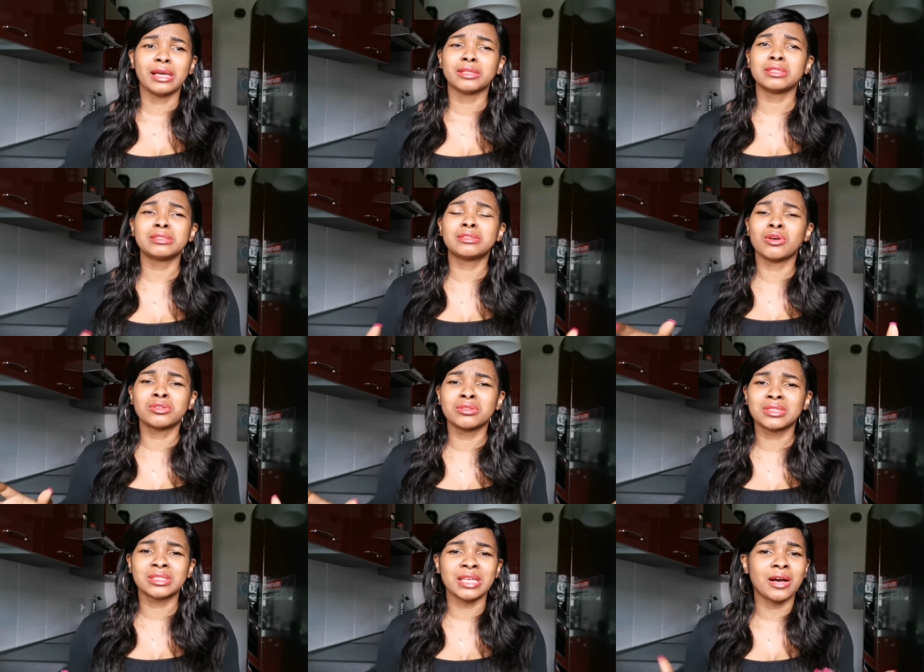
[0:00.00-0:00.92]
this
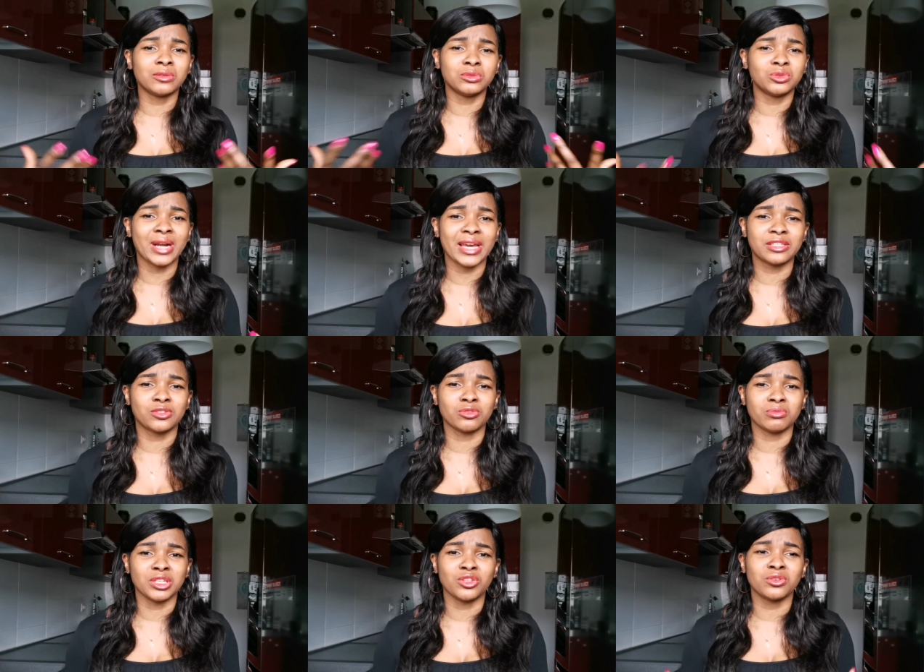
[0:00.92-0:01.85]
doesn't sound right
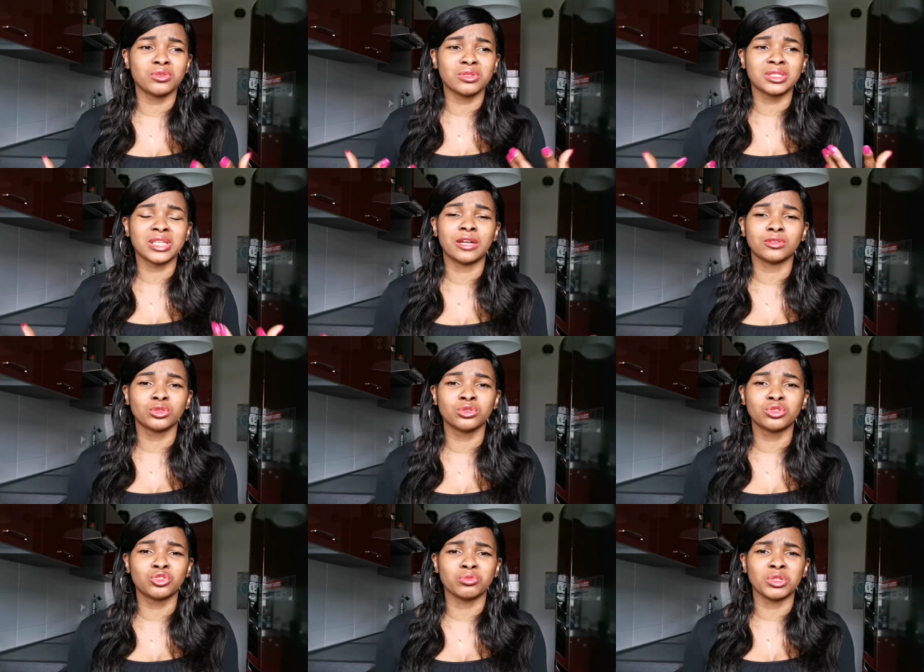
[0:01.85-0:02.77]
to me it doesn't sound
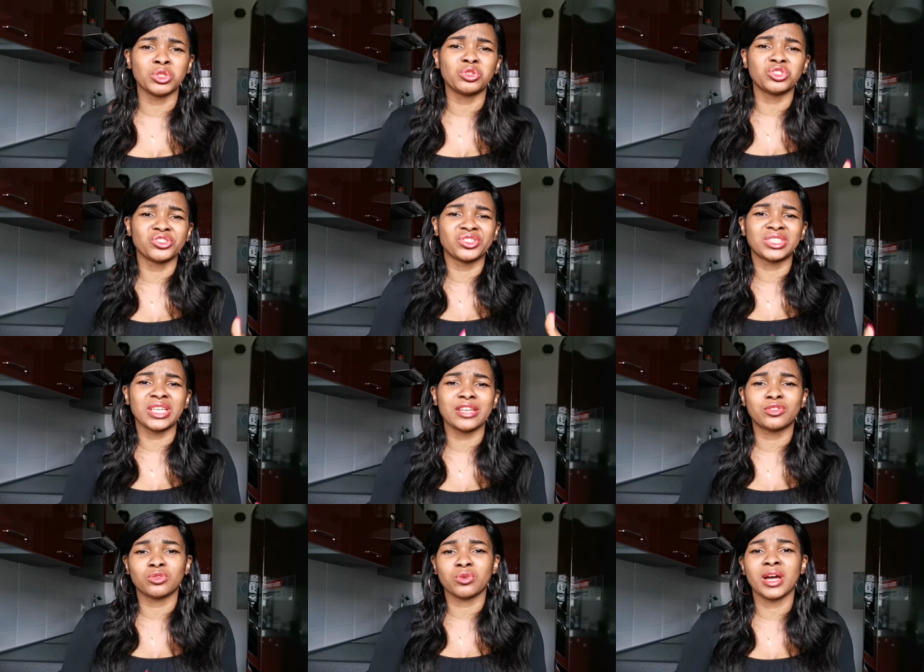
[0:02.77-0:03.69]
good to me though she
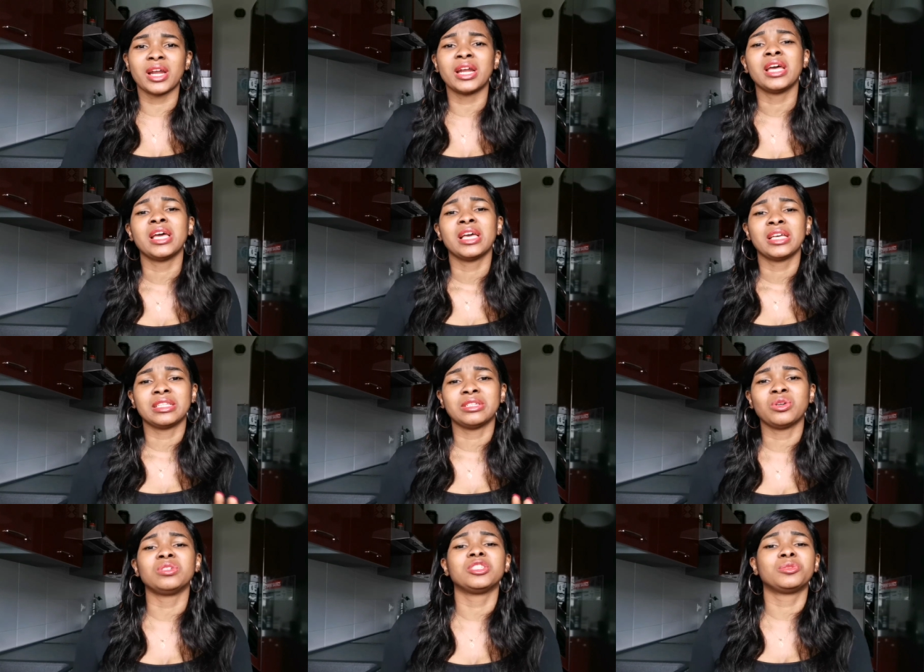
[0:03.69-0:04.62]
said to her
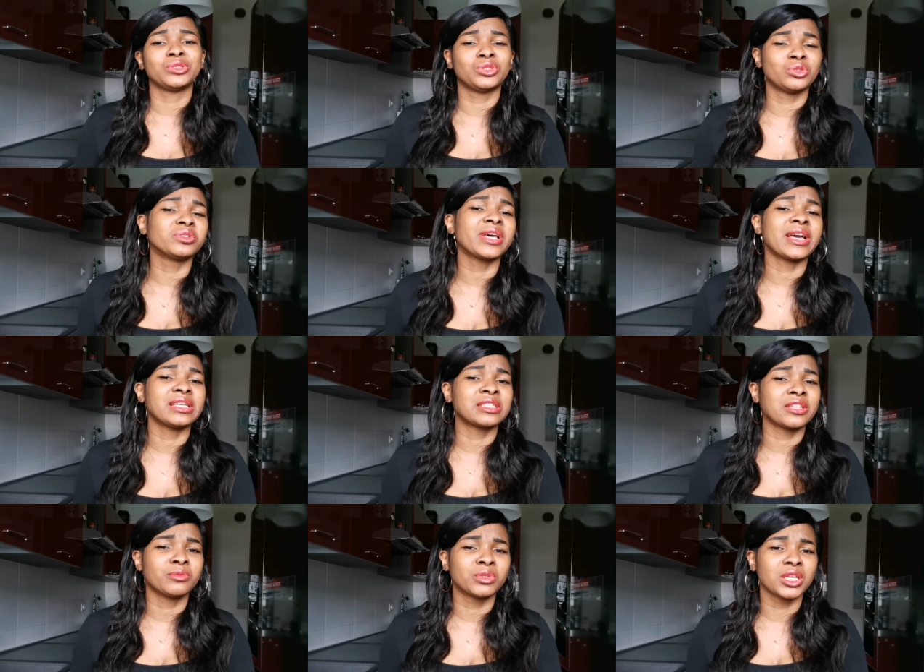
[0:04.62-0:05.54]
the holy spirit told her
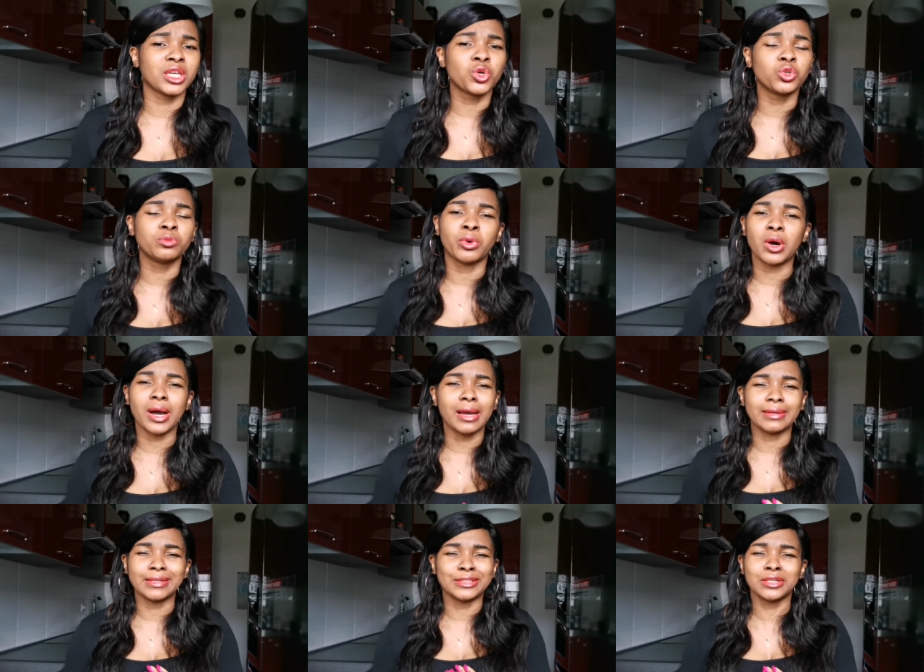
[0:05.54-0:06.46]
it's something good
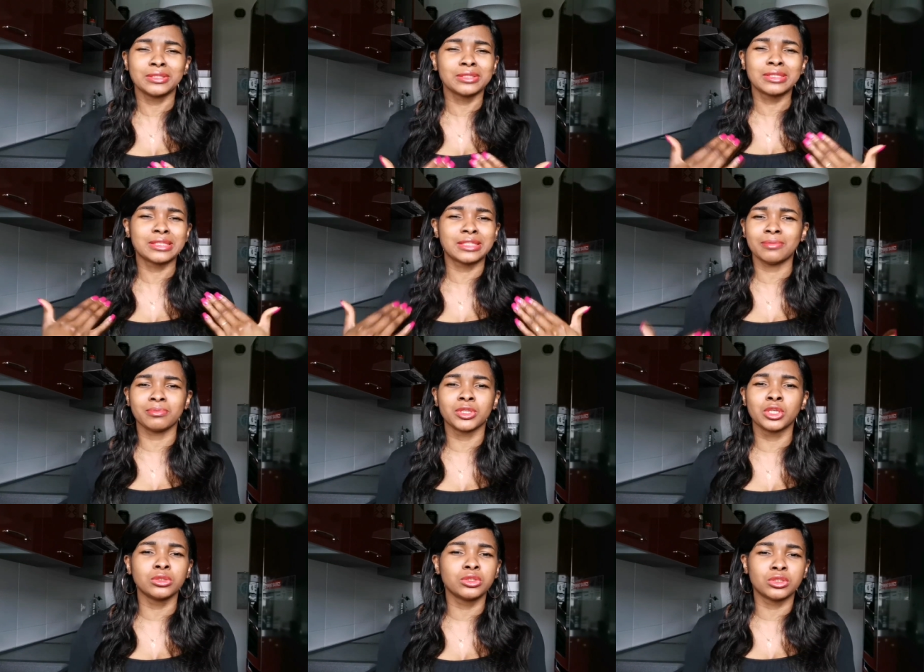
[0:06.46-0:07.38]
but it doesn't
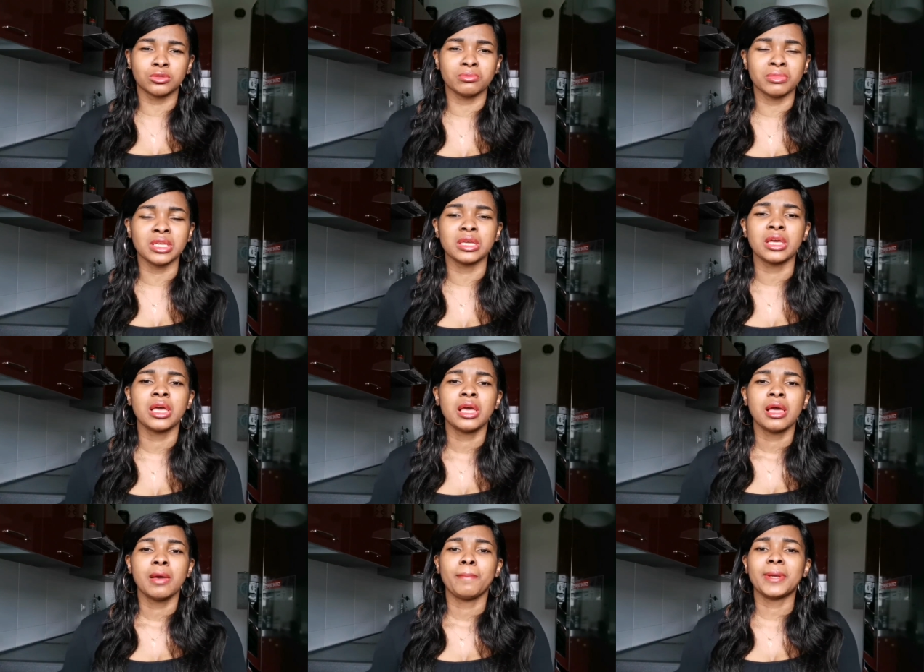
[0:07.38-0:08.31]
seem good to me
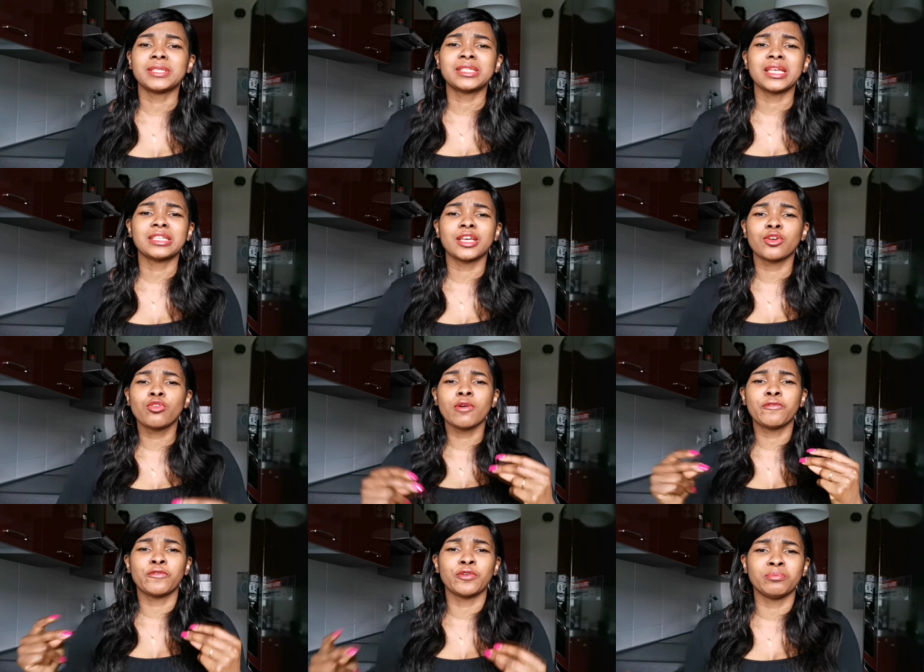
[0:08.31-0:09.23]
my sister said
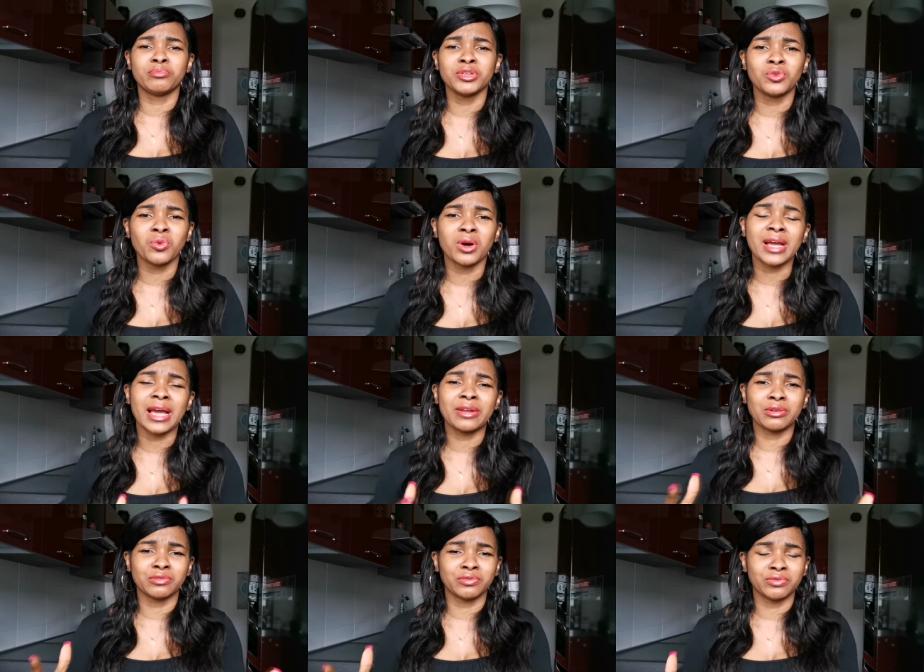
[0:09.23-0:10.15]
god forbid what
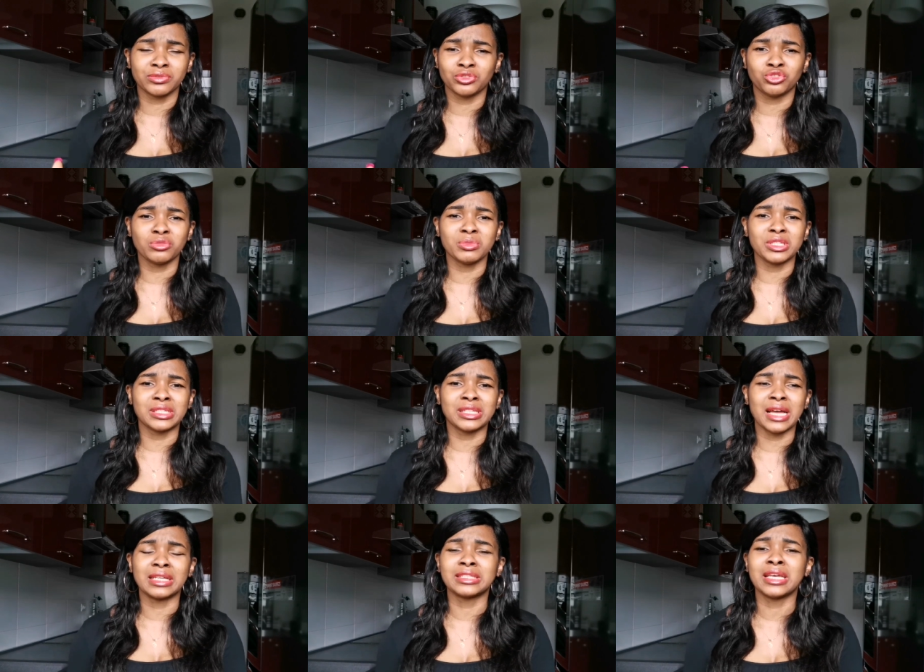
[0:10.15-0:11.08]
kind of dream is
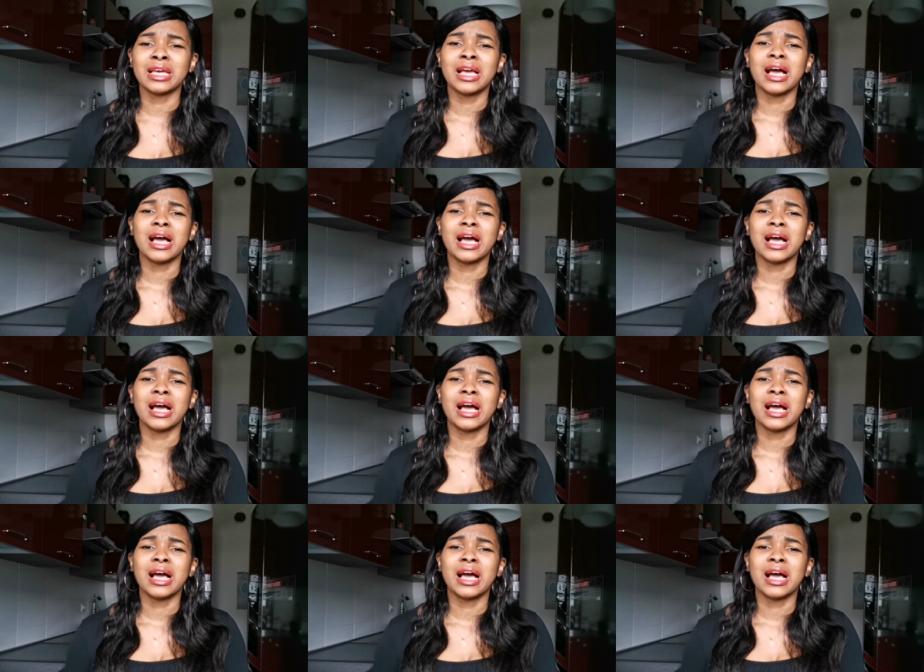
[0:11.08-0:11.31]
that